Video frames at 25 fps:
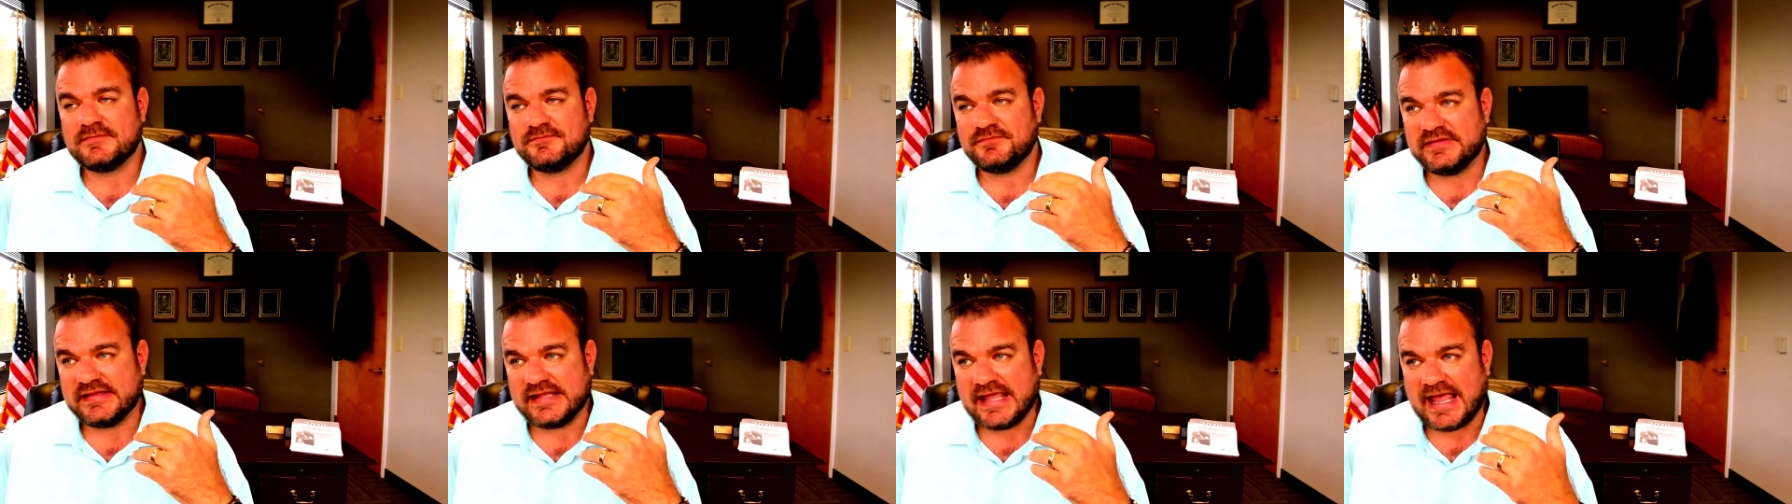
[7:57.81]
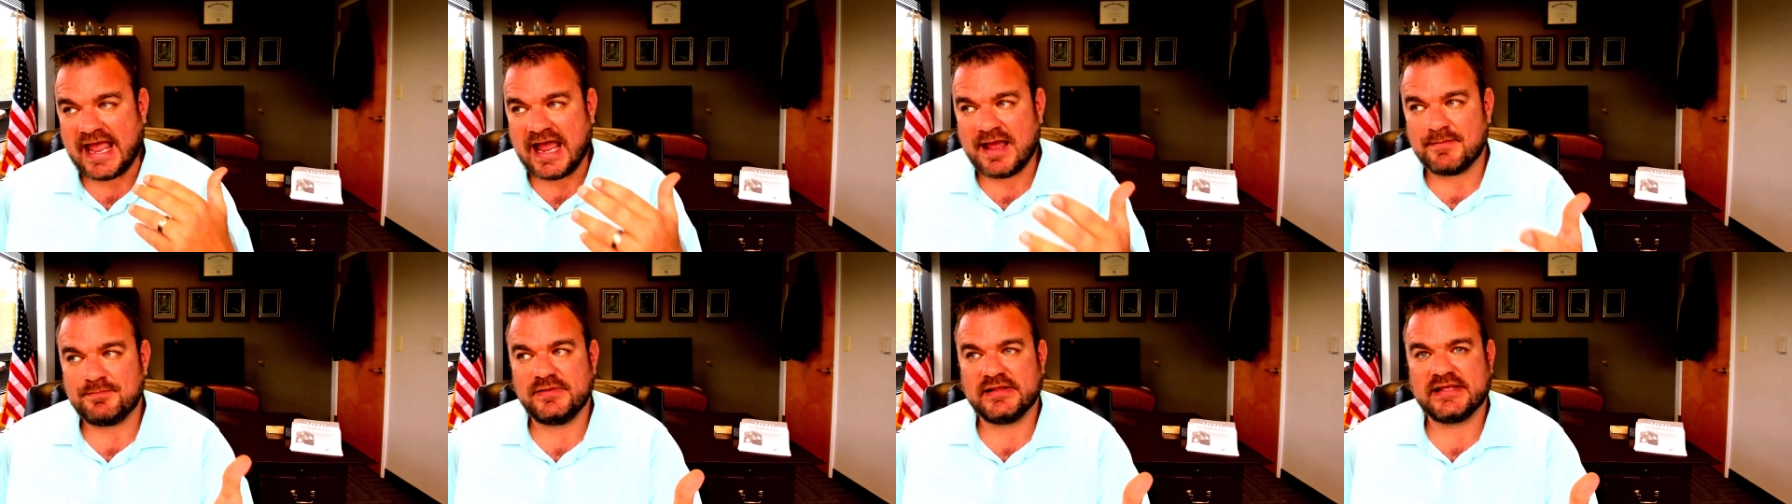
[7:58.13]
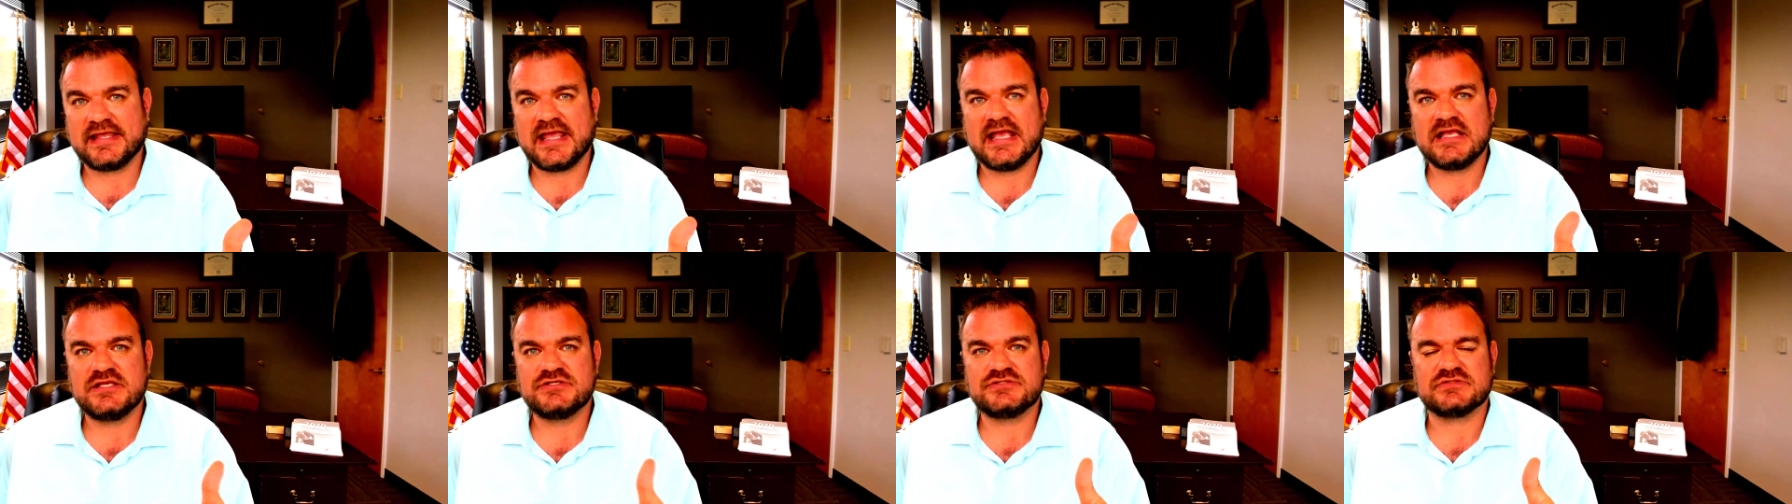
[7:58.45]
the
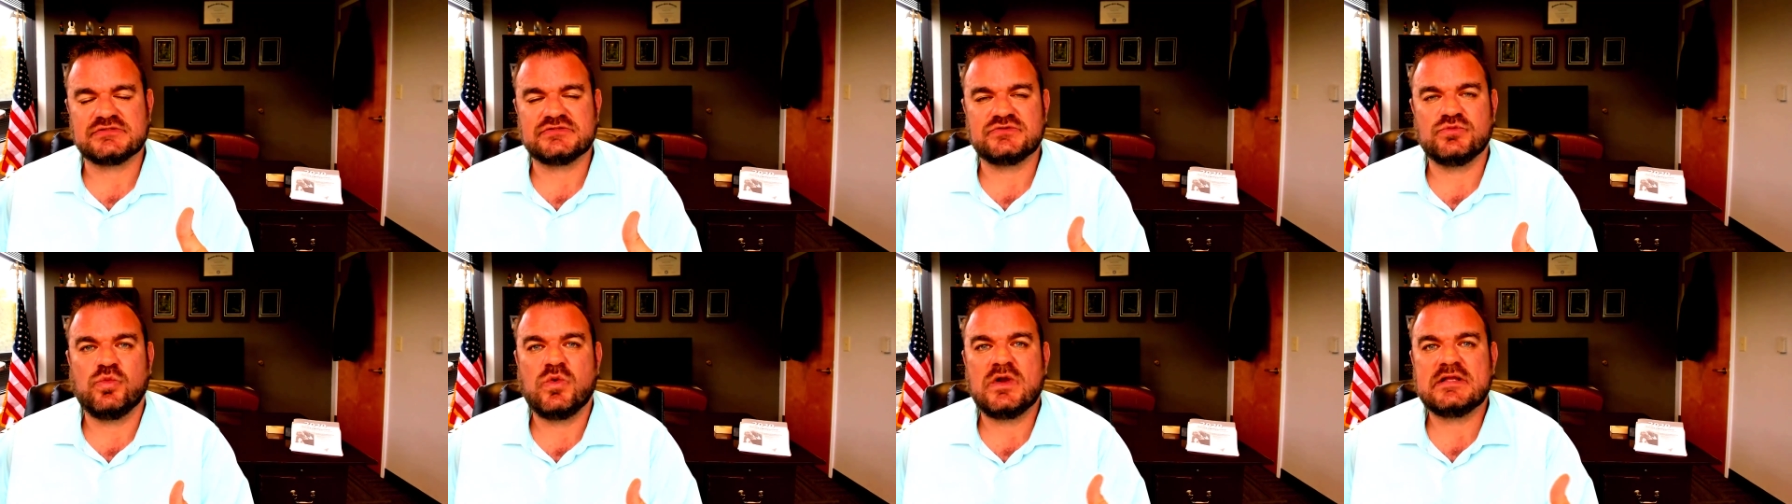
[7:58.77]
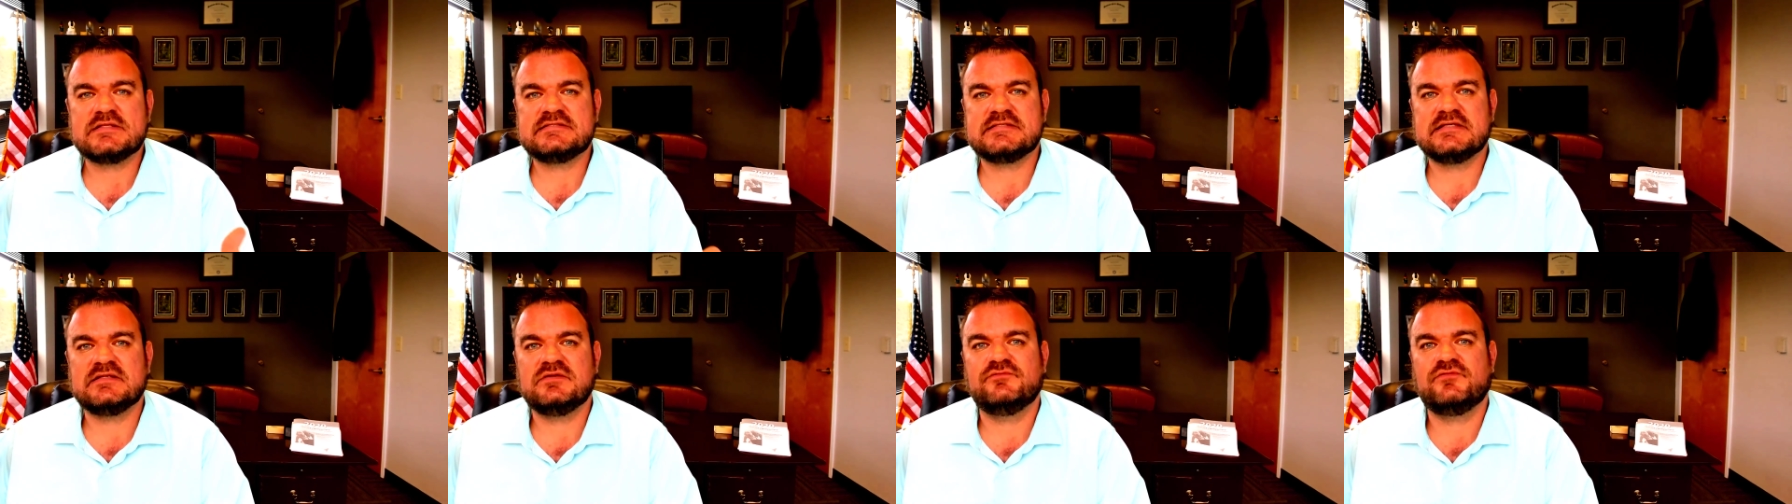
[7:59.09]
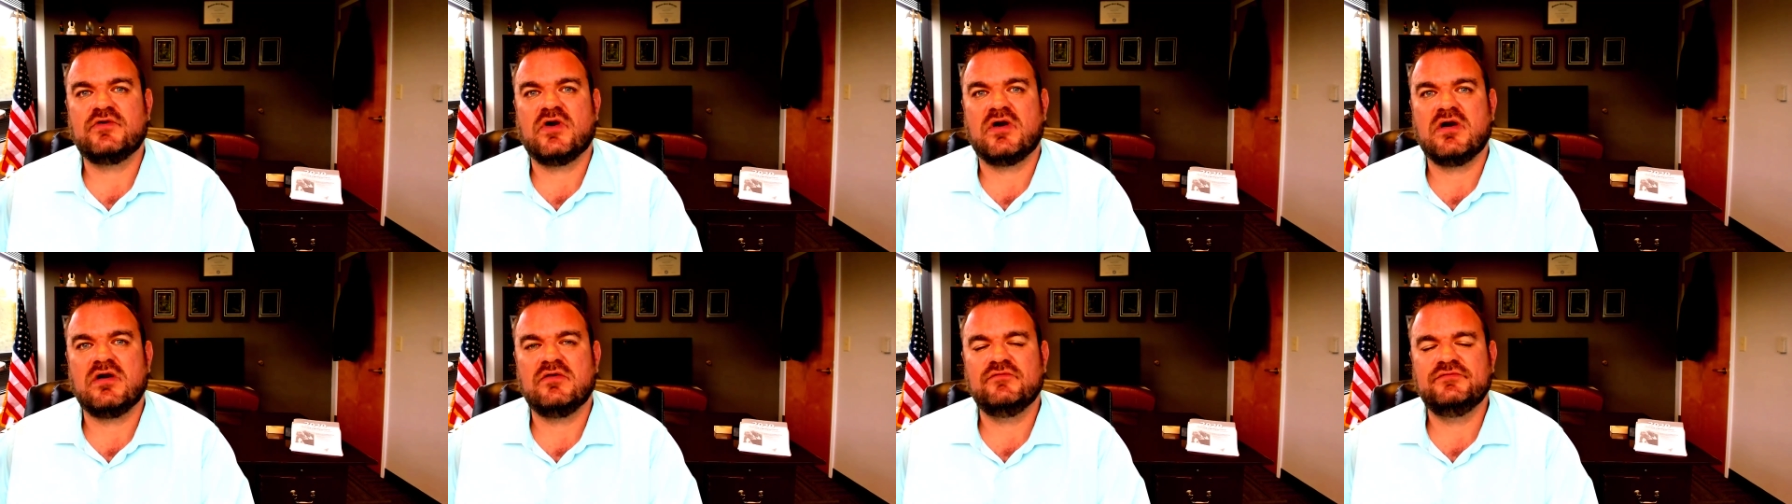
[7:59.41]
applications, what's
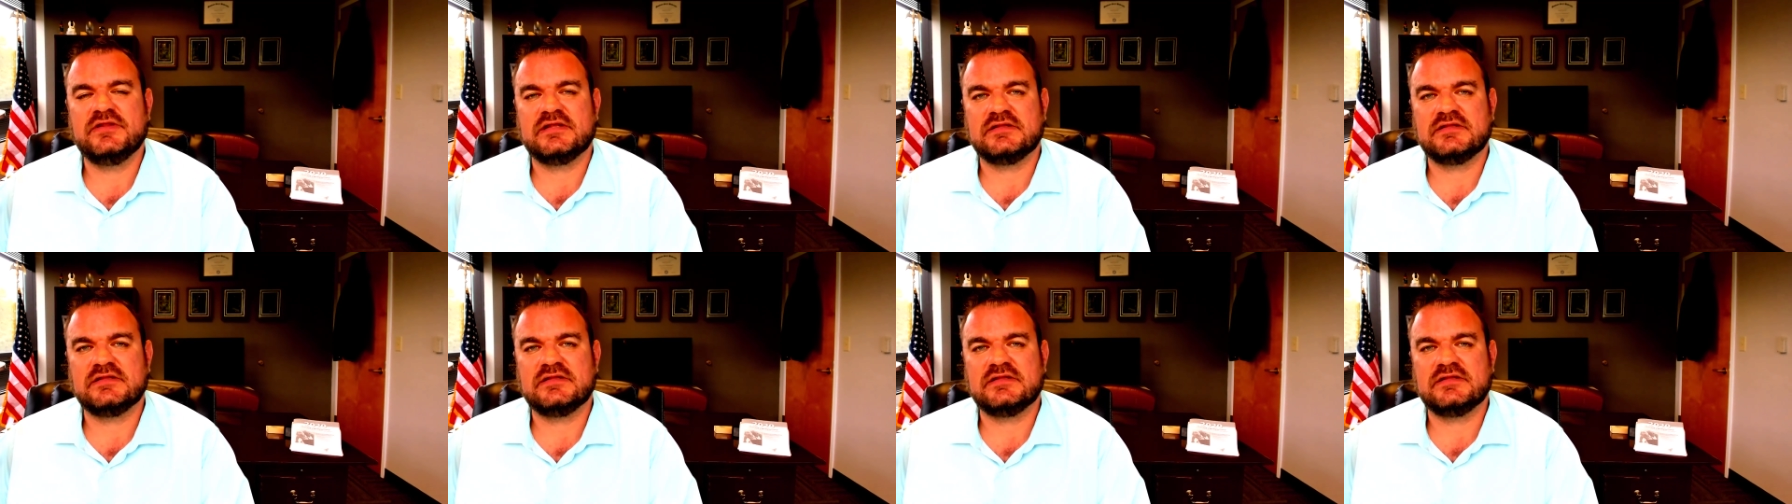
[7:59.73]
involved